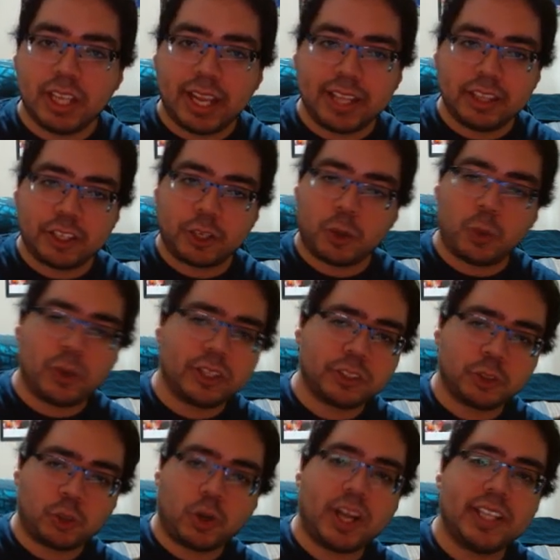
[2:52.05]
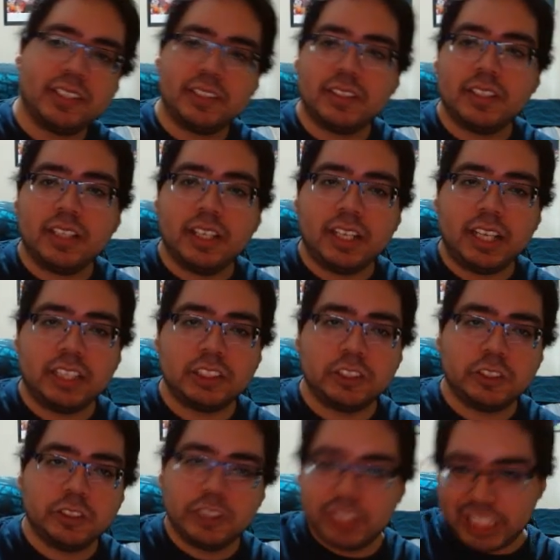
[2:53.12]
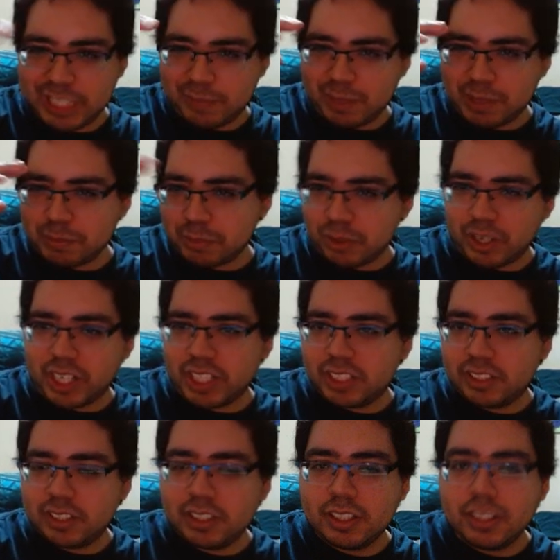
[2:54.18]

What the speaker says: And the Korg Trident has stood in my brain,